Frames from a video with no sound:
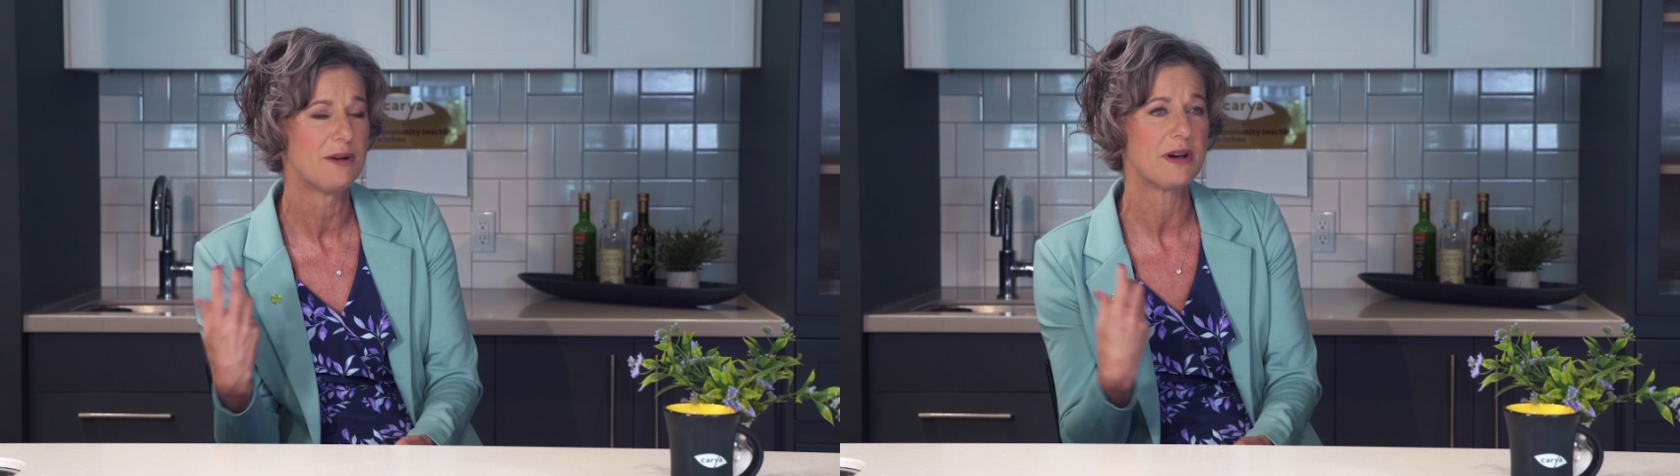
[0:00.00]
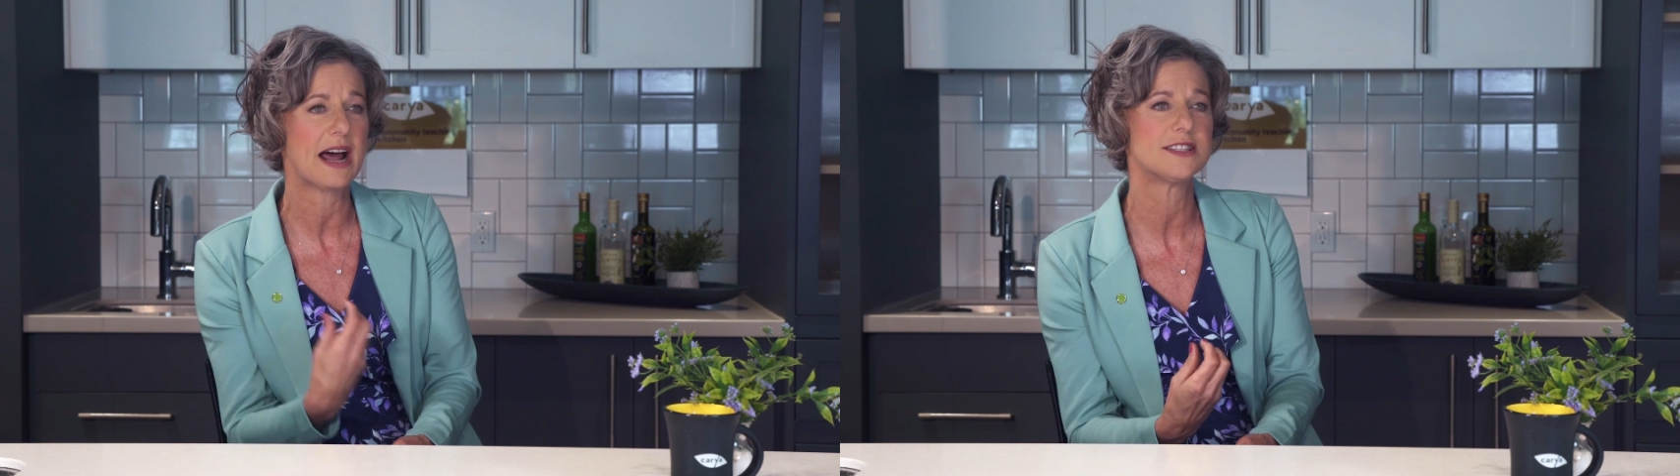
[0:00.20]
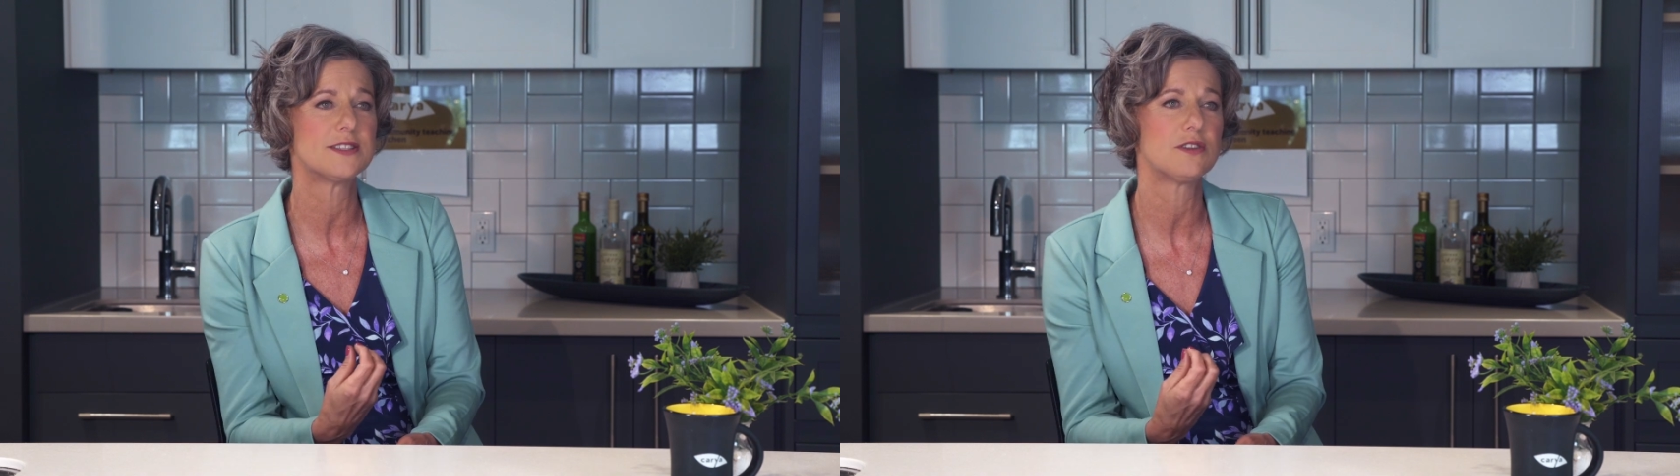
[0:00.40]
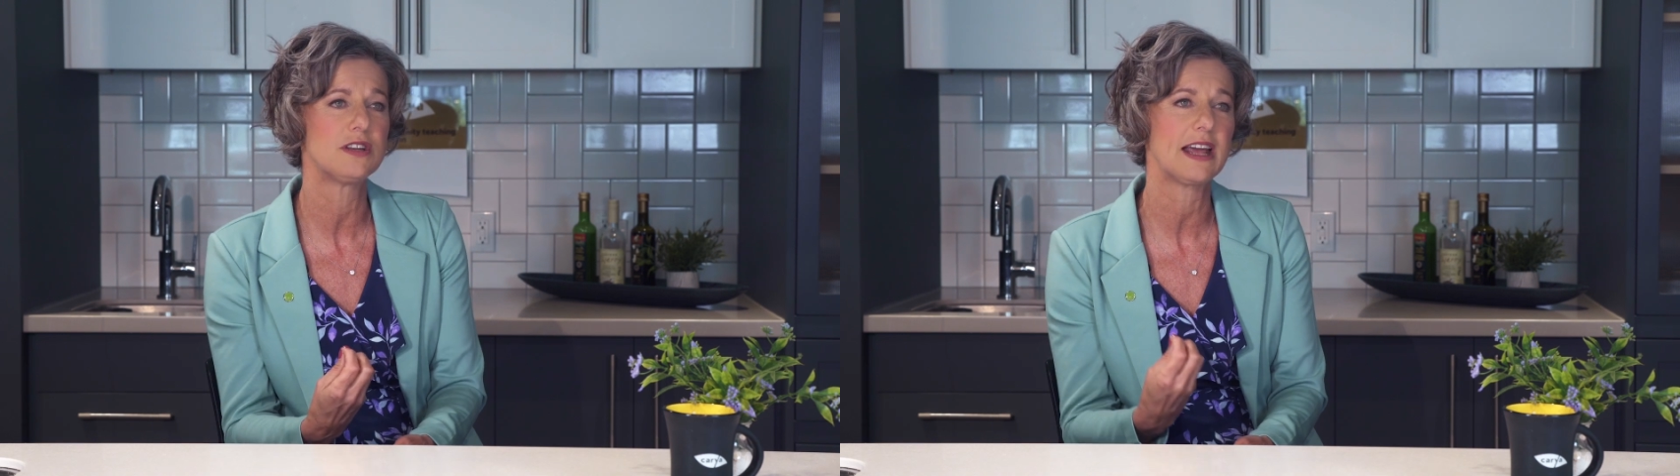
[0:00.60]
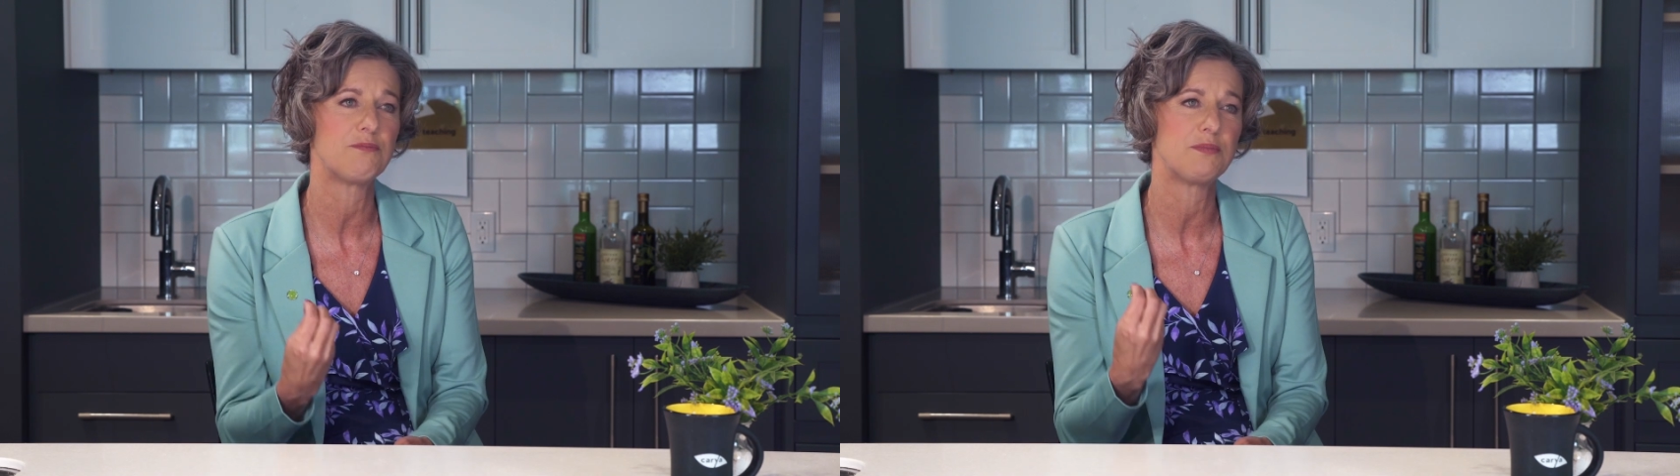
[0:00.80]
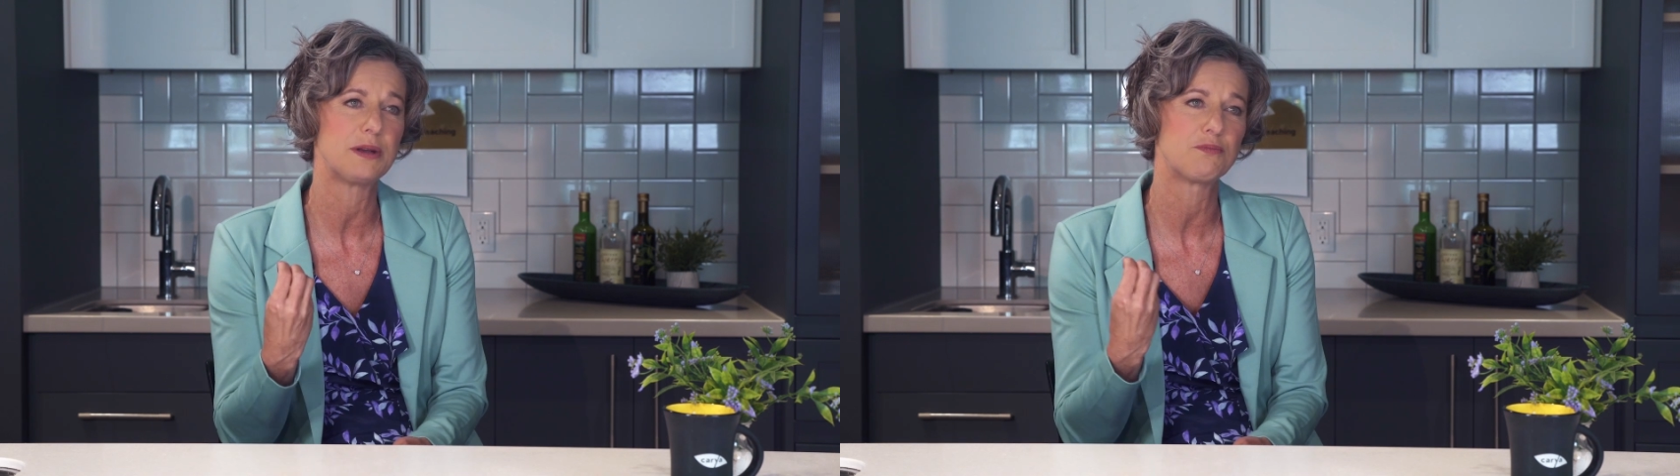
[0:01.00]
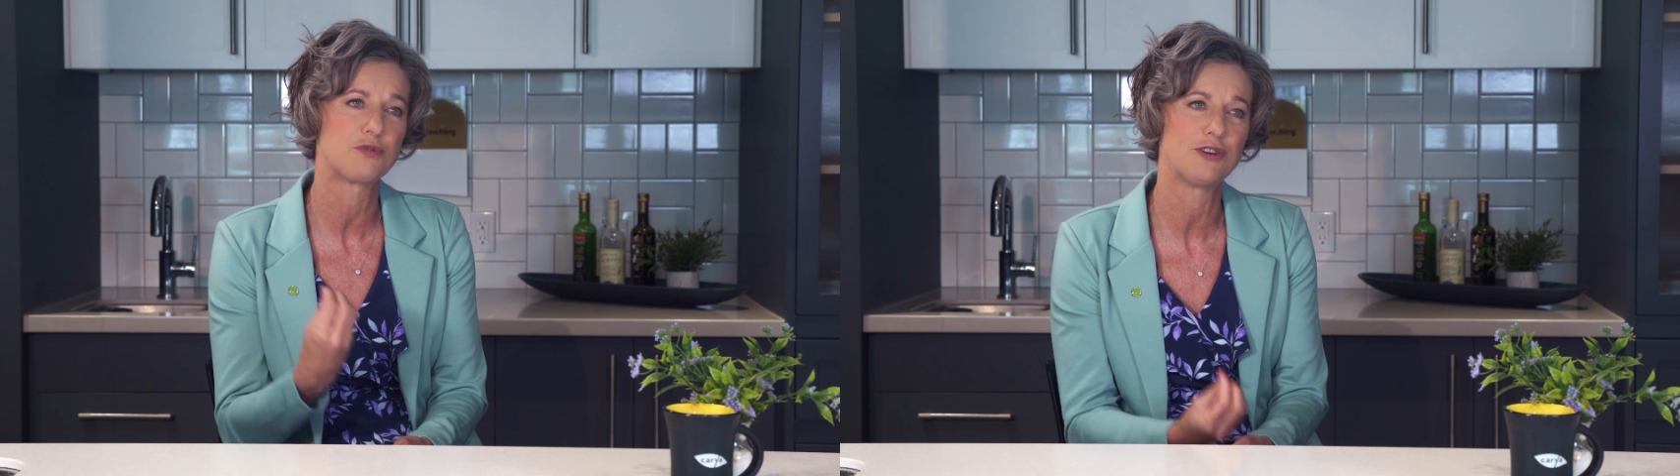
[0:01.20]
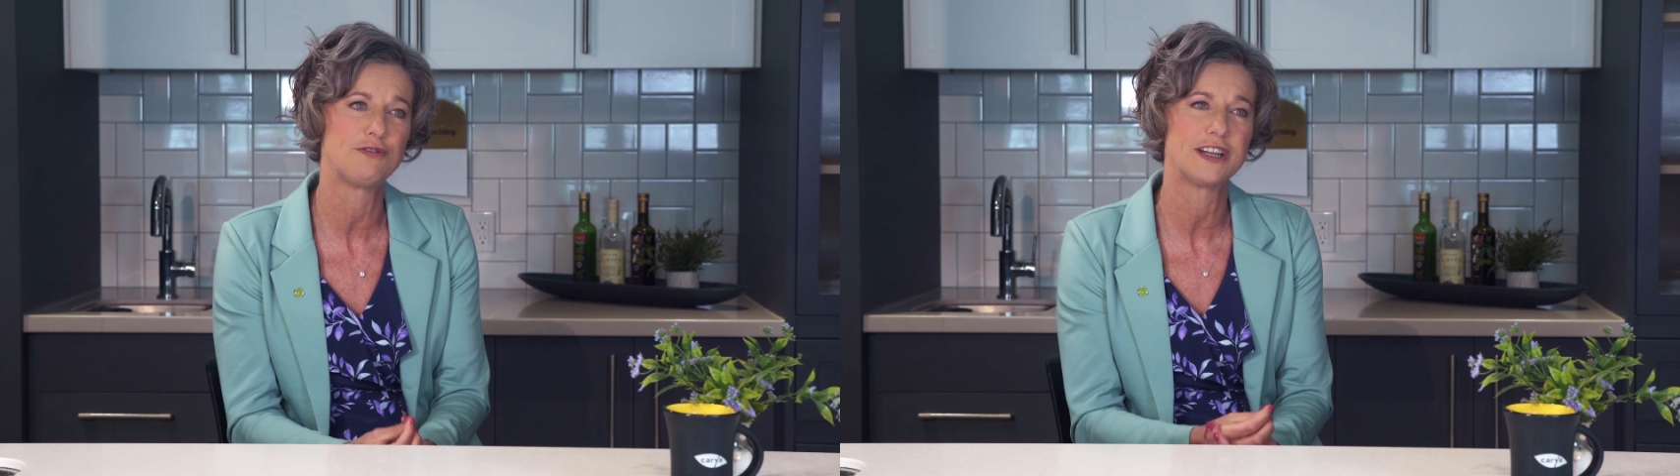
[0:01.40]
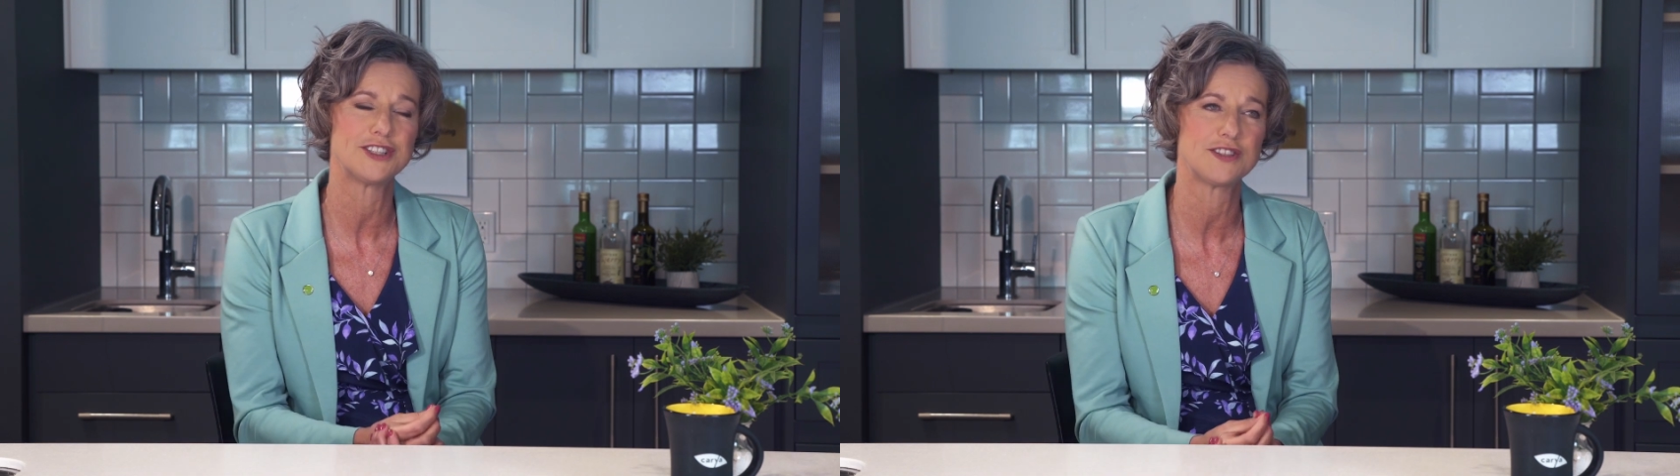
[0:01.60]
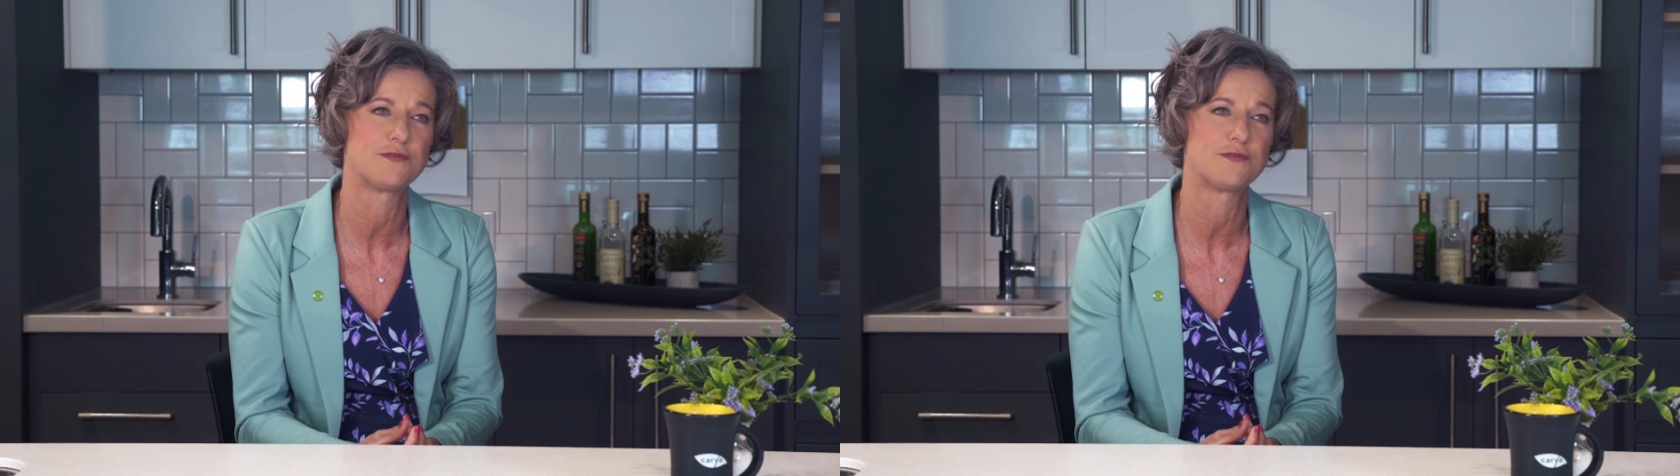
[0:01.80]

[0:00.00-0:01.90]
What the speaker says: but I certainly have been privileged